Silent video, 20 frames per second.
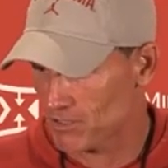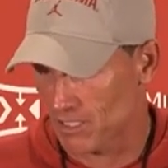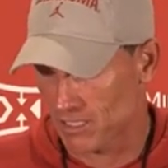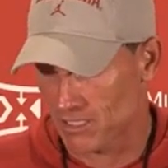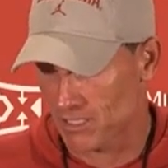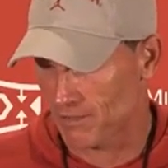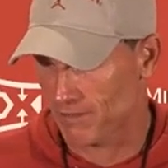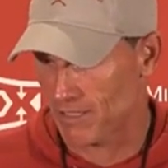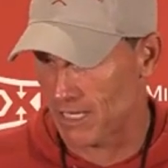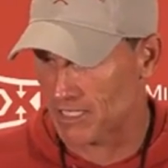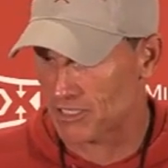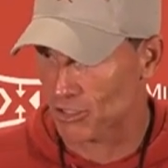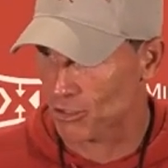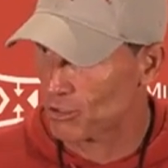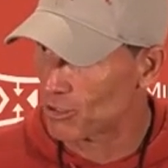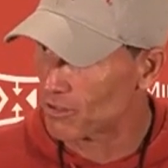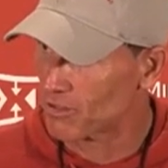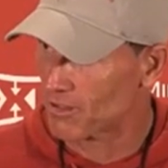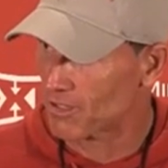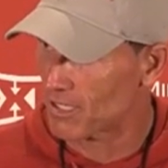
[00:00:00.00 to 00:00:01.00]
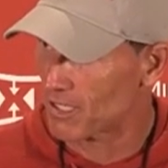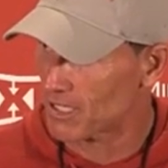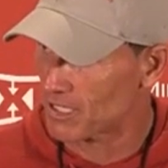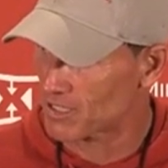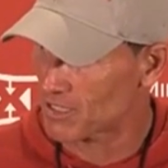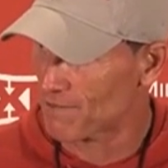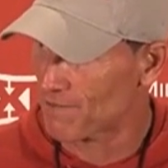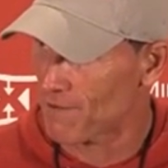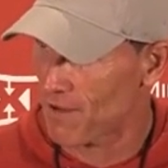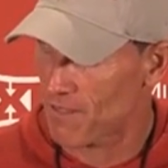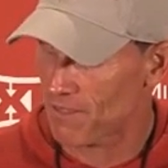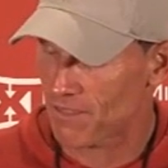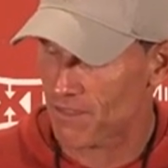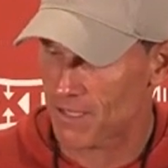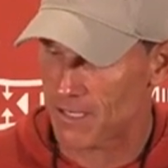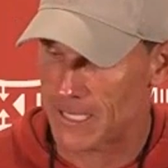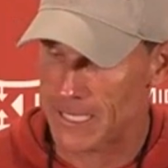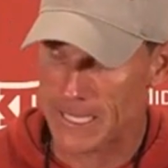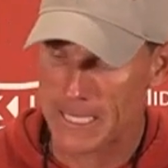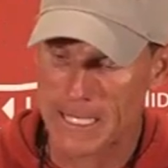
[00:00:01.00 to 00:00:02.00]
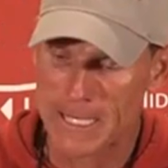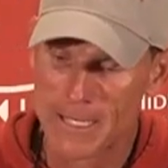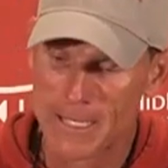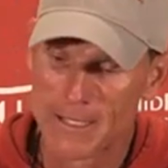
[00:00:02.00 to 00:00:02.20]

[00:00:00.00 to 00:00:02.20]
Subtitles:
That's a good thing. It's a fun thing.